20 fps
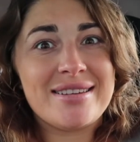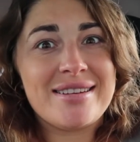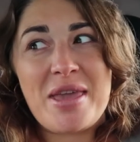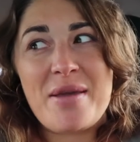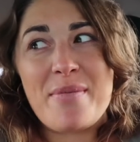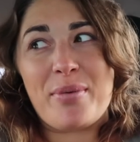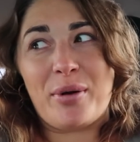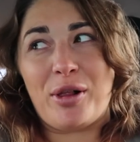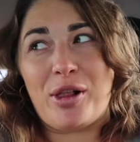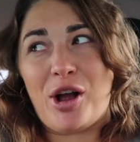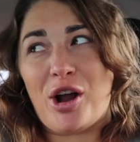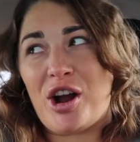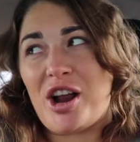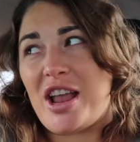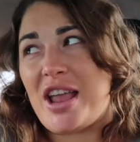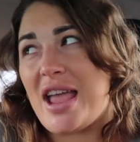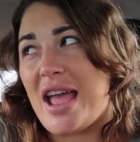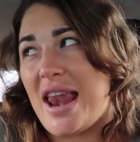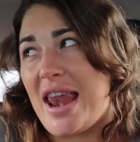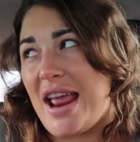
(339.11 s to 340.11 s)
People are
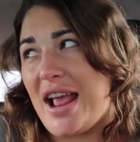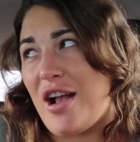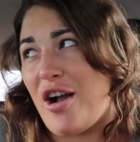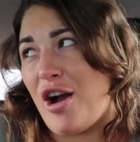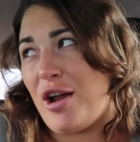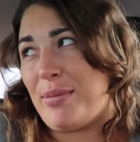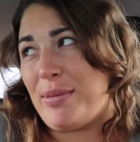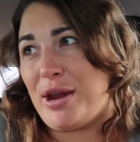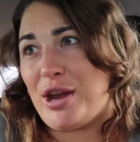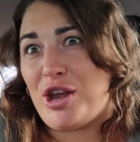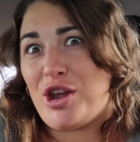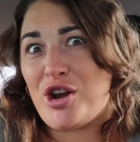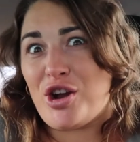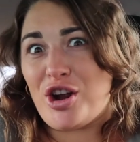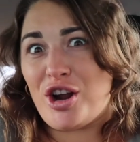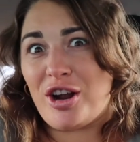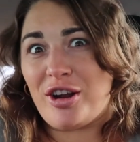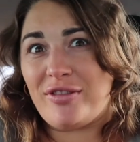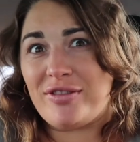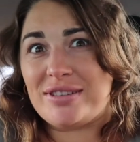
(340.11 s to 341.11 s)
getting on my
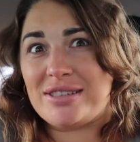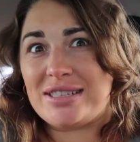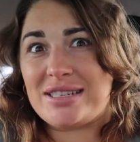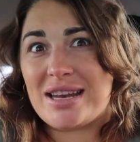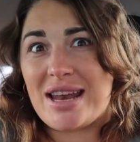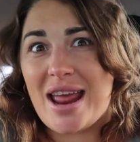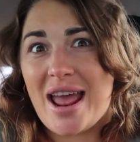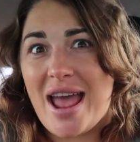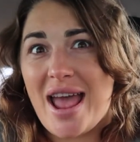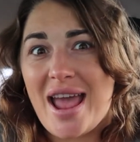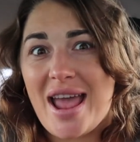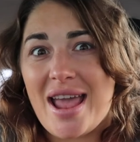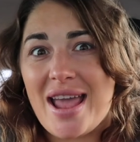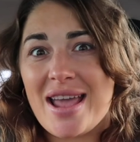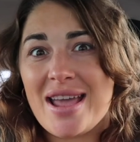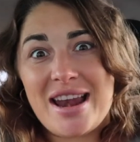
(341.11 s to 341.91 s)
nerves today,